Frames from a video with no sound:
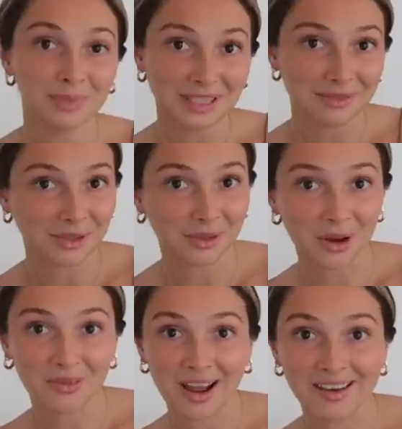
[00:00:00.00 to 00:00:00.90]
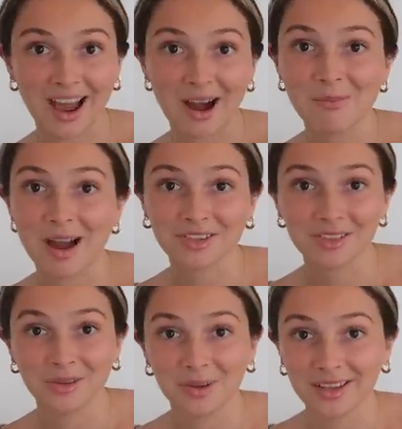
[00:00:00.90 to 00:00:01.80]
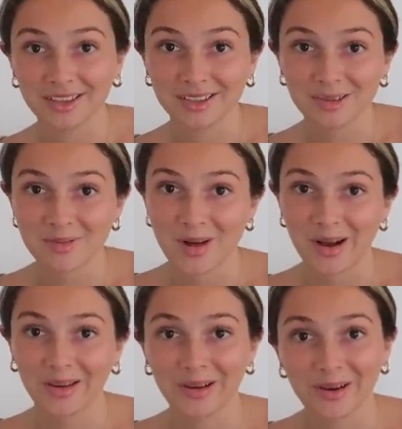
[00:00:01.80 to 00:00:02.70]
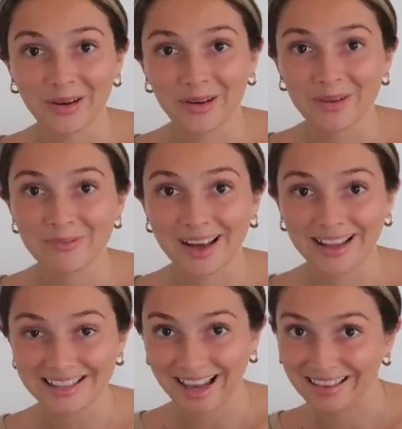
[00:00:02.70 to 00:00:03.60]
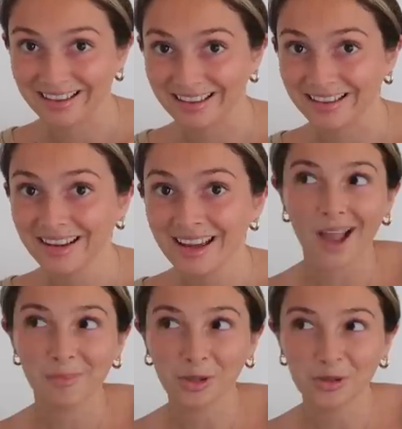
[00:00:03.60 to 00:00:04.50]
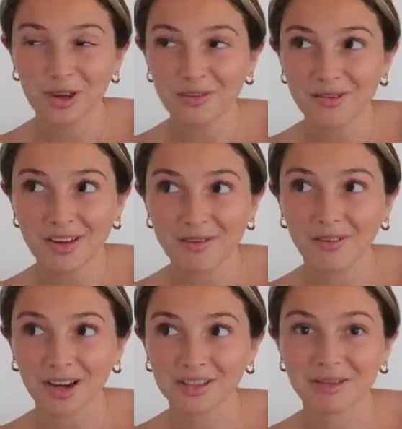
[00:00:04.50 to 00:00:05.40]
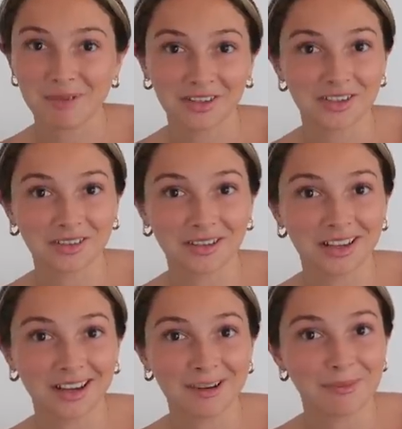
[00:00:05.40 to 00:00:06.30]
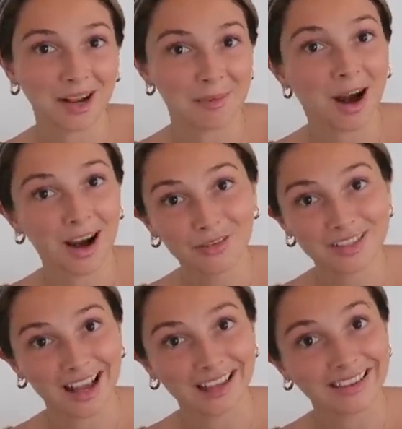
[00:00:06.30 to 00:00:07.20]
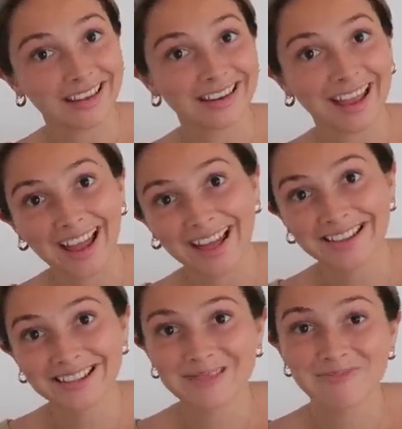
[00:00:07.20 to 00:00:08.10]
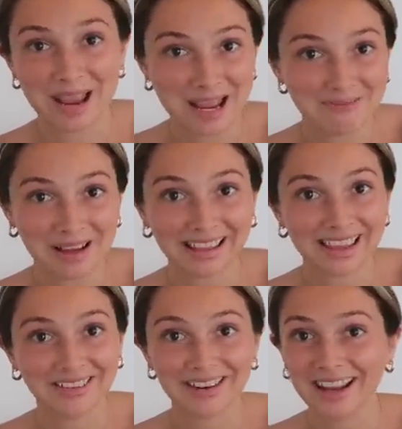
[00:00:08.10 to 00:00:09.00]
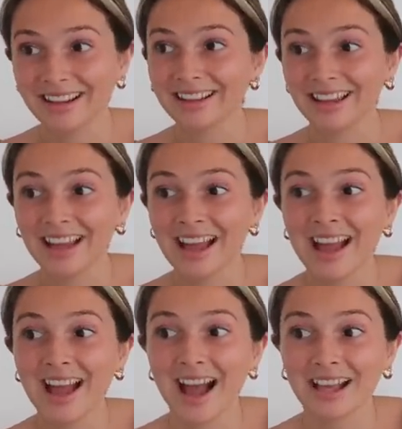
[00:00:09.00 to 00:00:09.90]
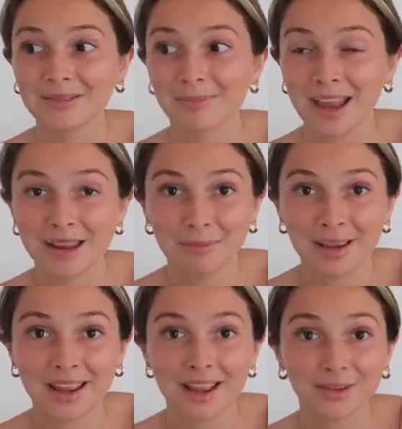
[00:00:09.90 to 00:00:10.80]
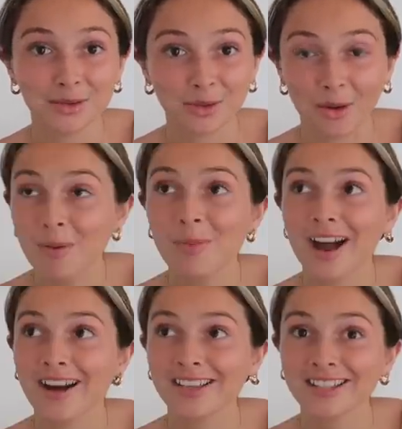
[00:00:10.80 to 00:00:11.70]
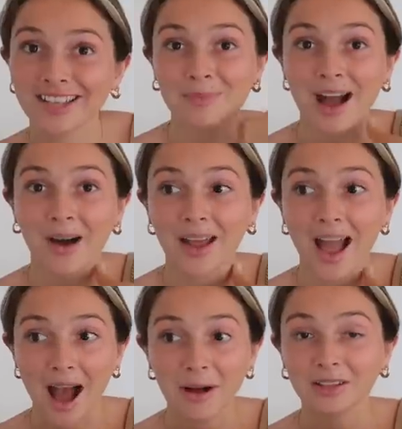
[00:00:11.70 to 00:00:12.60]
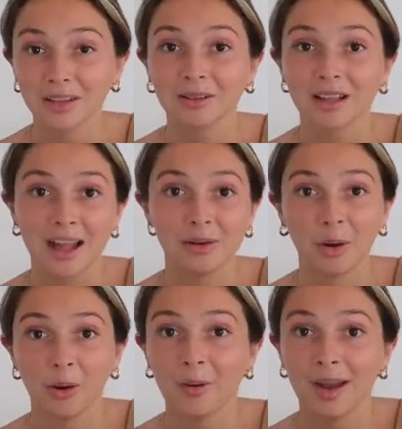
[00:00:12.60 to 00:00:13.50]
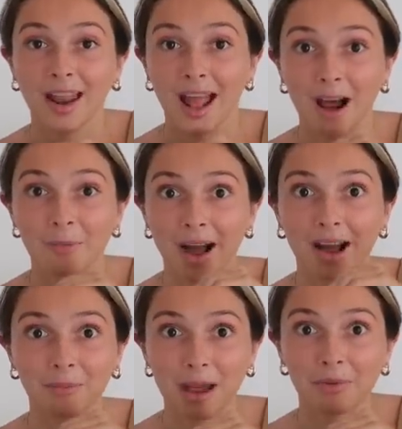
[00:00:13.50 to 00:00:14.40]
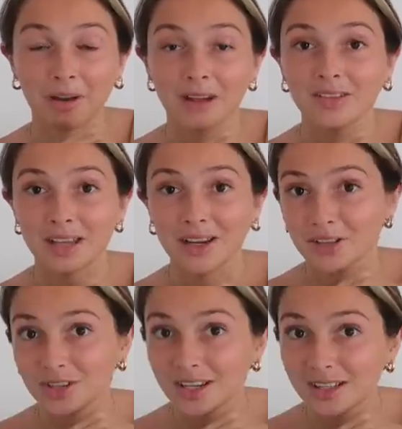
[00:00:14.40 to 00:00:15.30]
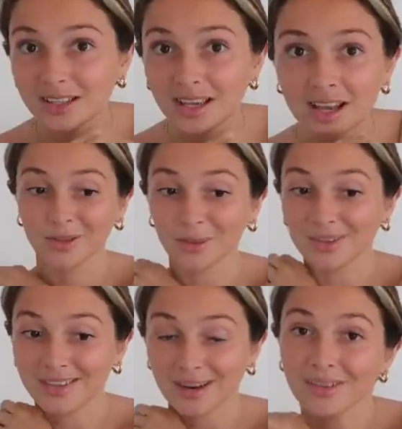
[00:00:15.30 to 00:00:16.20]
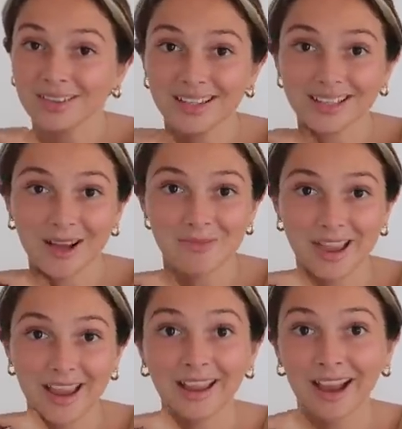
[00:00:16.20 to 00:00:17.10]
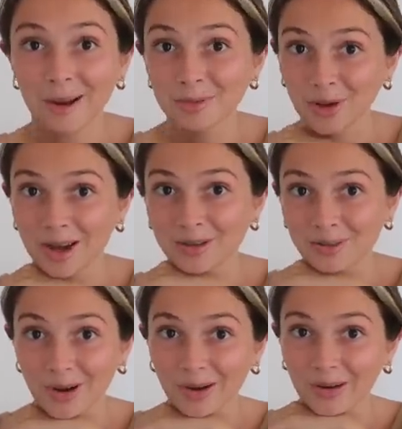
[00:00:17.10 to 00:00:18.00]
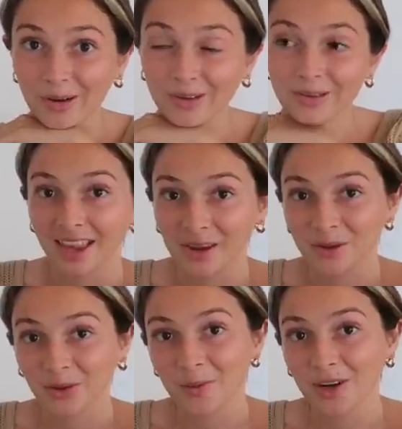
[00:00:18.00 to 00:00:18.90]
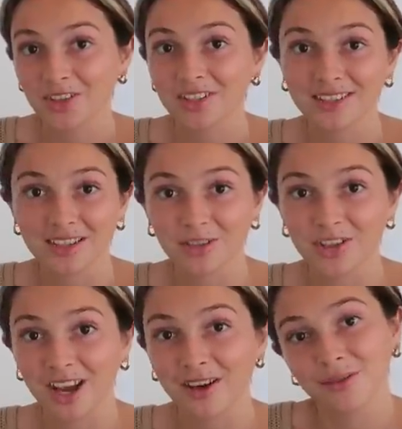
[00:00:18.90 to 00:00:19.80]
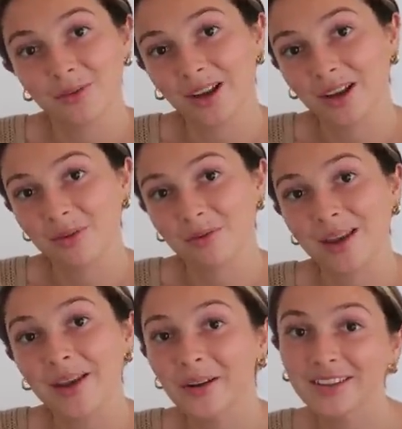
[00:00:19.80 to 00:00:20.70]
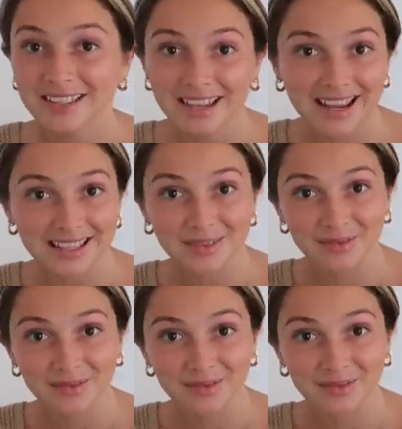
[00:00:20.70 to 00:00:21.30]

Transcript: Believe it or not, right now I'm actually doing some work on my Italian. I'm not sure if I've ever actually mentioned on here, but I'm half Italian and being back here in Italy has made me so embarrassed about how little I know and how bad my pronunciation is. So it's definitely something I'm trying to work on. Thank you so much to Skillshare for working with me on today's